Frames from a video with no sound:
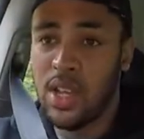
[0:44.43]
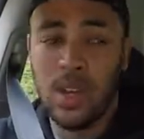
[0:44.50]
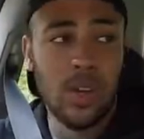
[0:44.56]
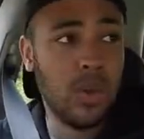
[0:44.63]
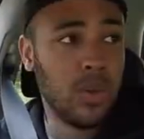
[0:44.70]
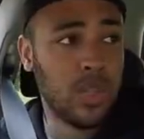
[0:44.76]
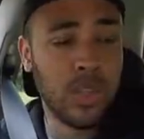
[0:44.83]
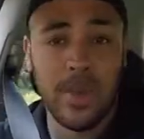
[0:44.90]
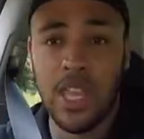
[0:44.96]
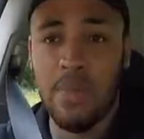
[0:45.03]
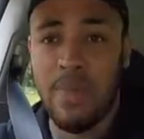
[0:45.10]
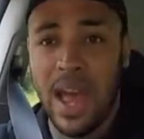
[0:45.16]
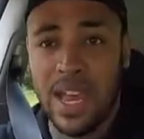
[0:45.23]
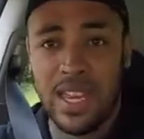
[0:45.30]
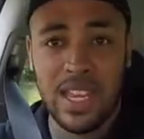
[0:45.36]
Also in the
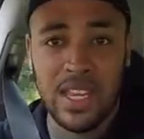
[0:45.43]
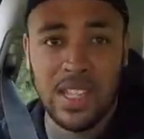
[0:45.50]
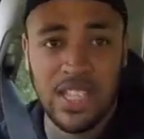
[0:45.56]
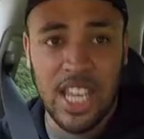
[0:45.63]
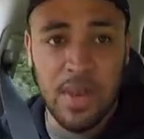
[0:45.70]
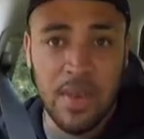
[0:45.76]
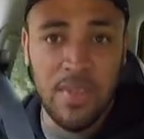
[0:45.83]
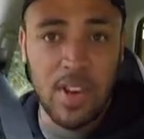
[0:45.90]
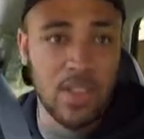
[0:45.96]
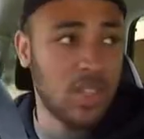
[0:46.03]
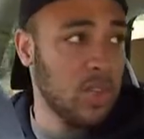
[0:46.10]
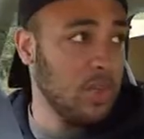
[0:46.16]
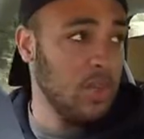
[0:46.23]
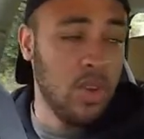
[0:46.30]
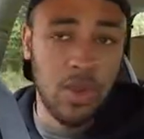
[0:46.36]
back, you can see we've got
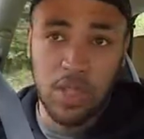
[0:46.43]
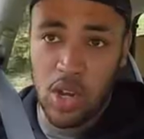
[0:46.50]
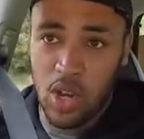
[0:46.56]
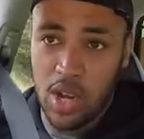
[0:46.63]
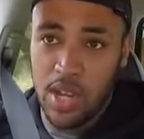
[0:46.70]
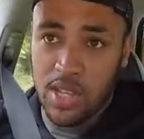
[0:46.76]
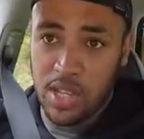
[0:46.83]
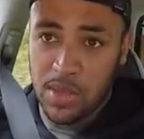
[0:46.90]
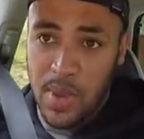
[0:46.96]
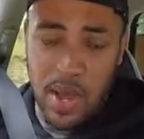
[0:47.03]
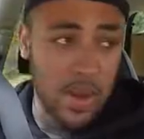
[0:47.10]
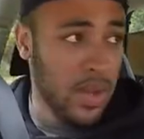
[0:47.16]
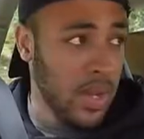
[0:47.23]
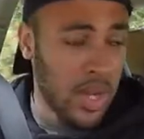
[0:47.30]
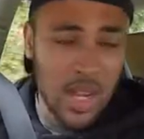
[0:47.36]
some new tyres as
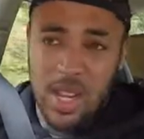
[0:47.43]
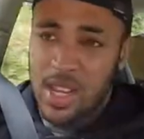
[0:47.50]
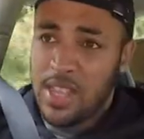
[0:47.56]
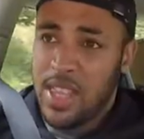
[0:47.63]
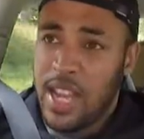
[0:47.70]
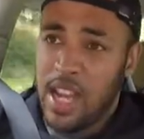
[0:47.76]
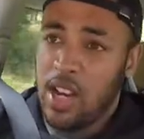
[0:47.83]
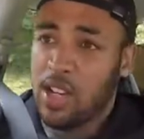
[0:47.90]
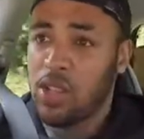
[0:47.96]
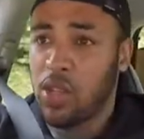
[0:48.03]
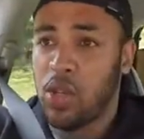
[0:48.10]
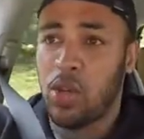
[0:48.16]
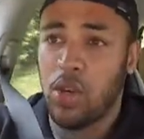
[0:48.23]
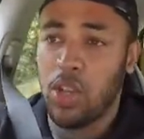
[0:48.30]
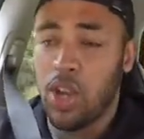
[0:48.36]
well. They are
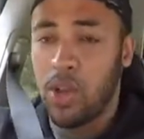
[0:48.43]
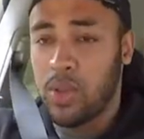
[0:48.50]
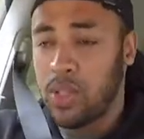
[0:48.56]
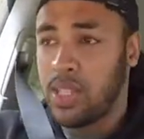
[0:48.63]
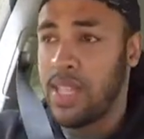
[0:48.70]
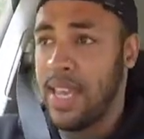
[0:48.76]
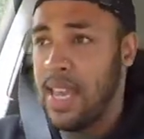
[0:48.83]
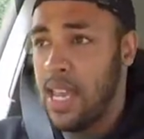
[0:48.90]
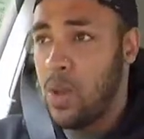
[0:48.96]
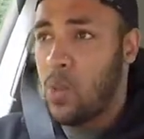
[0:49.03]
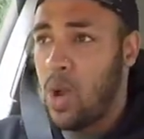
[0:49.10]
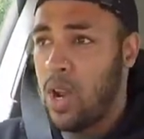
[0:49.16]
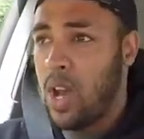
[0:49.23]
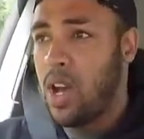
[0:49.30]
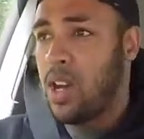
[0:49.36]
Toyo
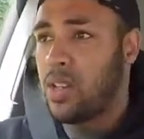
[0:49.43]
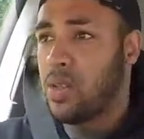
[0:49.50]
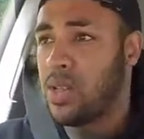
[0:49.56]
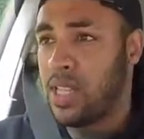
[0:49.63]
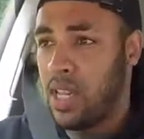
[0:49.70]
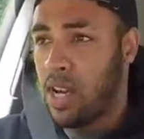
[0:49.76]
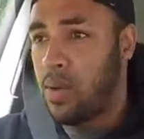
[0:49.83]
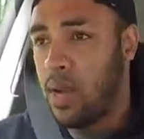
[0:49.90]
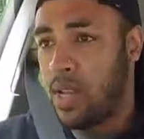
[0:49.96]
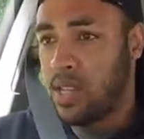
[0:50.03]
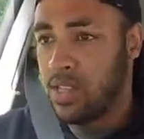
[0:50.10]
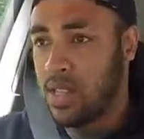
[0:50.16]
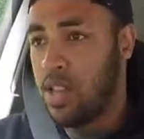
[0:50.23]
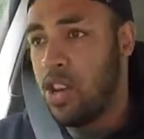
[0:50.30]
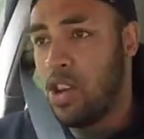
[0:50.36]
T1Rs or
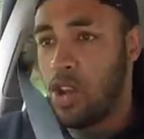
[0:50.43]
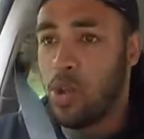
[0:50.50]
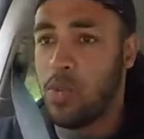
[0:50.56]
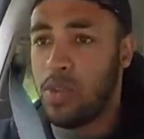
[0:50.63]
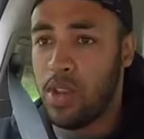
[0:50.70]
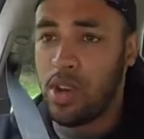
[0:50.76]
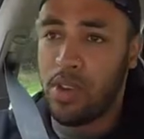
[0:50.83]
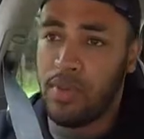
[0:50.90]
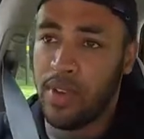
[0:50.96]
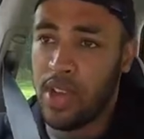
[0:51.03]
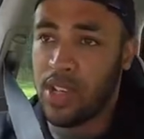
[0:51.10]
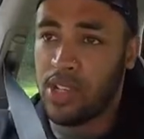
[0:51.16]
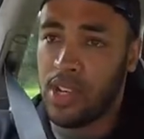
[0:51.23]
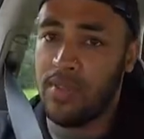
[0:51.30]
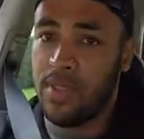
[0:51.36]
TR1s, the new
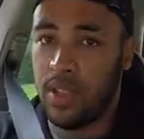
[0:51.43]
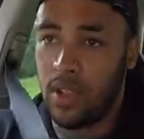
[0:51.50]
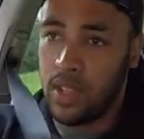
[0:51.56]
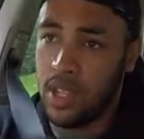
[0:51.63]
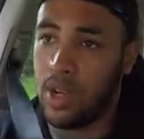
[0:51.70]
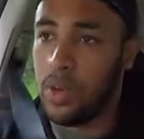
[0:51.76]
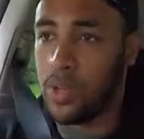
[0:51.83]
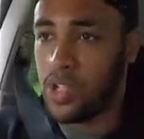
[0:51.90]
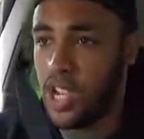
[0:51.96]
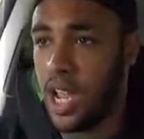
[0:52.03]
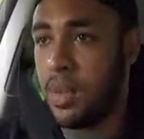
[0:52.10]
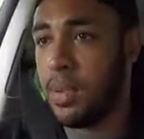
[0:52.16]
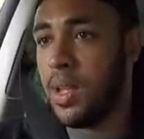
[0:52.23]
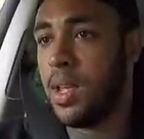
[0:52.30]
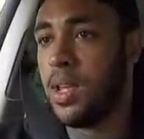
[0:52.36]
version. I've got the old shape.